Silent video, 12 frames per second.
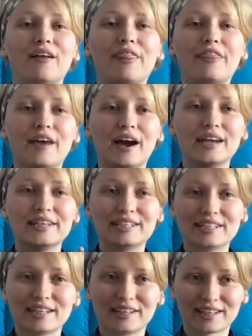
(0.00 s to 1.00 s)
The
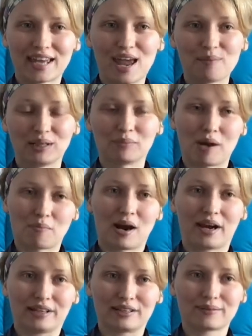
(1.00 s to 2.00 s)
idea came in my
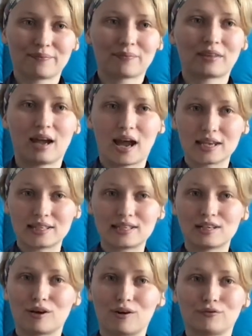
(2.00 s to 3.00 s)
mind. The
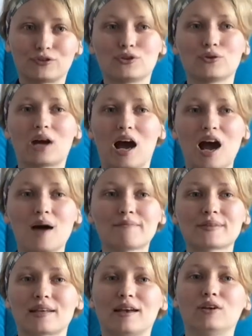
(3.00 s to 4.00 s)
idea of two
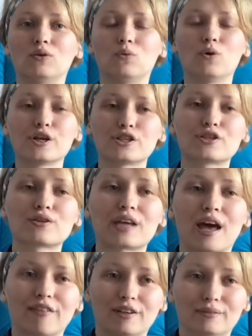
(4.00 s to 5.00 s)
cups and the words
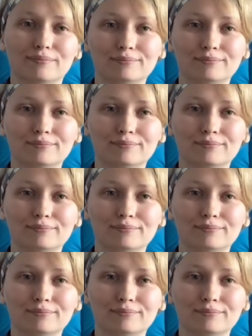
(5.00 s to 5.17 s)
together.